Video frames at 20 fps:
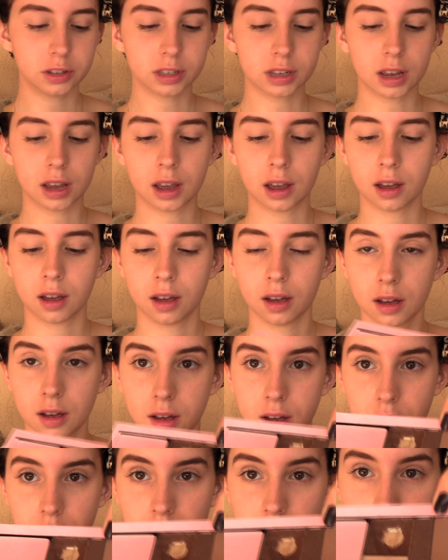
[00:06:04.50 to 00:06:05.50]
using
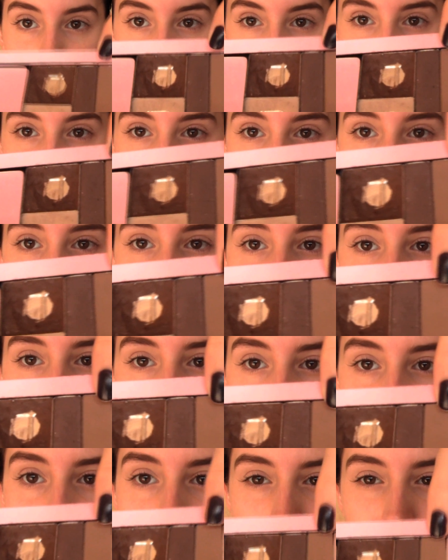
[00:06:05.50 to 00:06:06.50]
this
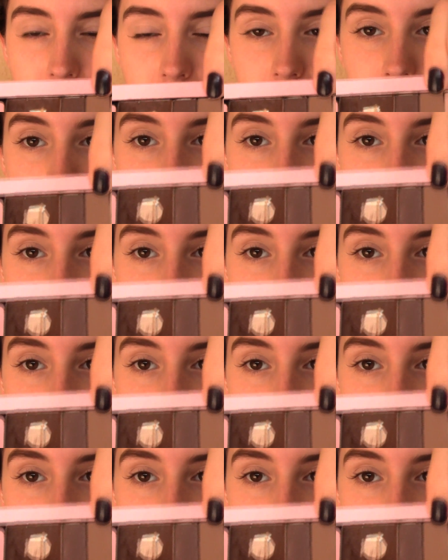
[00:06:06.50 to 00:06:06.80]
dark brown